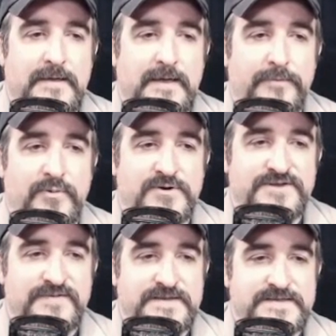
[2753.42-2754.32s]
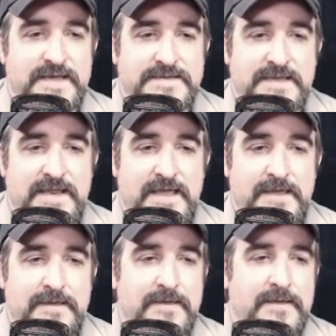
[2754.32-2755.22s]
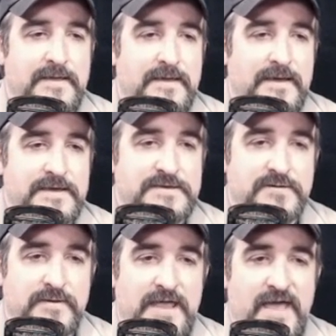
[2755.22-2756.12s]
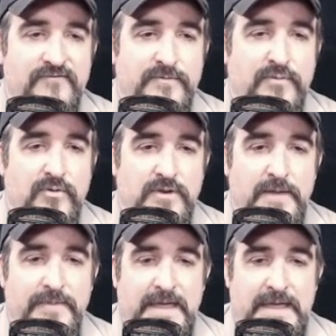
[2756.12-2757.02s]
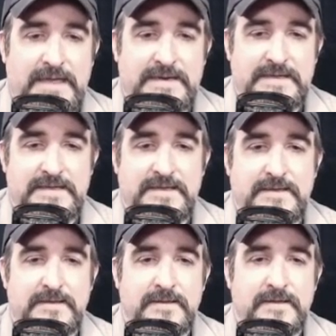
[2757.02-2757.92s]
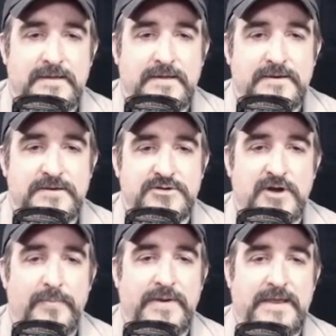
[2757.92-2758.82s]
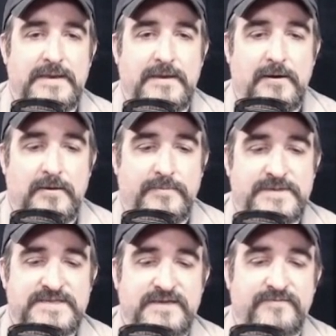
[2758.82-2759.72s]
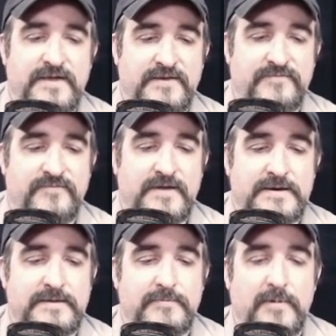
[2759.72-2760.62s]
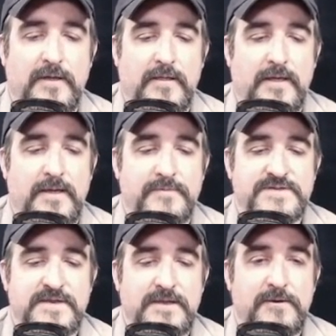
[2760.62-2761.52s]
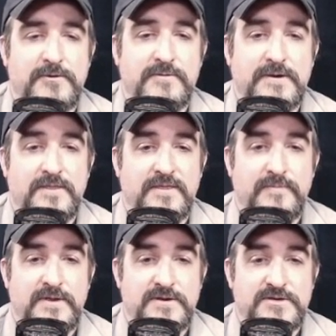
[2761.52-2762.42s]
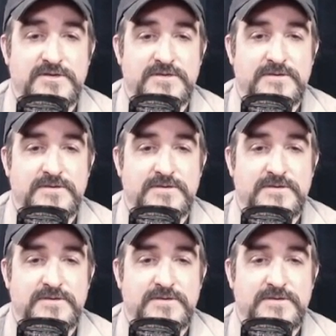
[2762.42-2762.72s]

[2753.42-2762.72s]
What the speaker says: Burst of Insight today. I don't have it pulled up handy to drop it in there. Let me see if I can find it while I am sitting here doing nothing but just